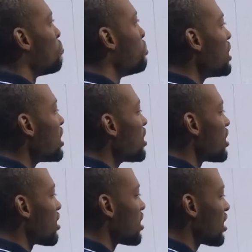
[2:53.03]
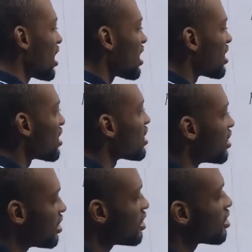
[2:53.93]
B and
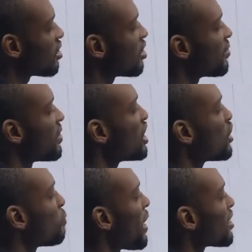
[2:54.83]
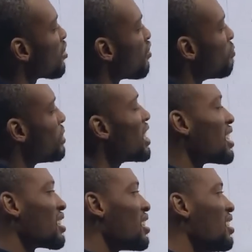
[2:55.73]
C, this part of B
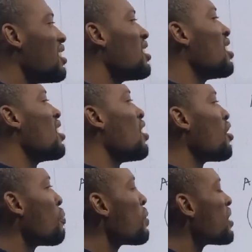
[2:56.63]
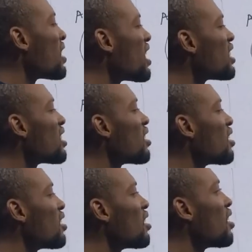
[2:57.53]
and C represent
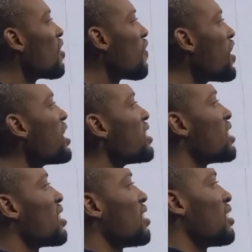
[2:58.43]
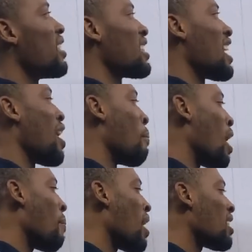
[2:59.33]
things that are
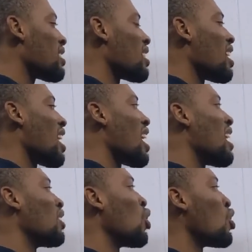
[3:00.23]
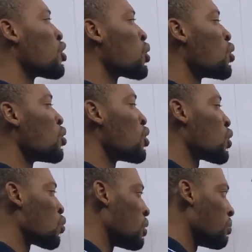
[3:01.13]
mammals and also
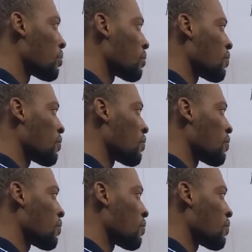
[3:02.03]
swim.